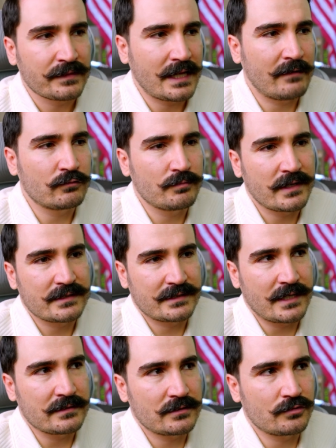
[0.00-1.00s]
that would make
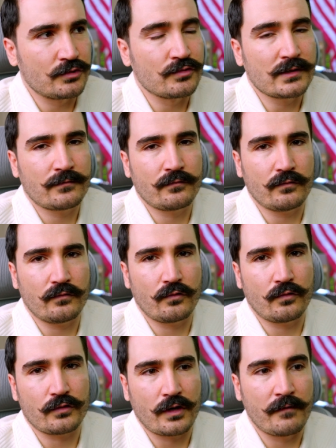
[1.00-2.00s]
sense to use it
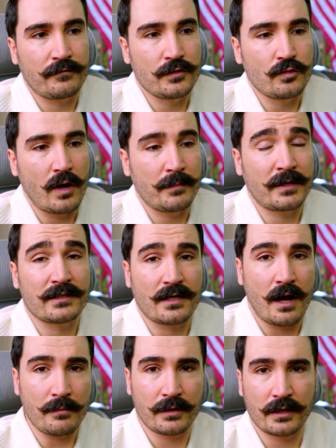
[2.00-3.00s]
for ComfyUI because
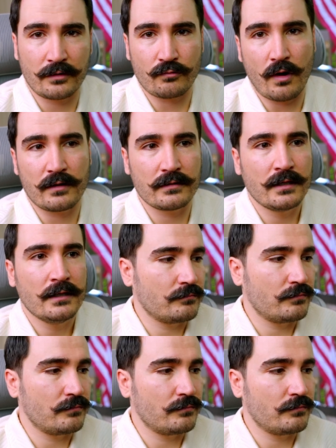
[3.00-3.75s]
I'm gonna run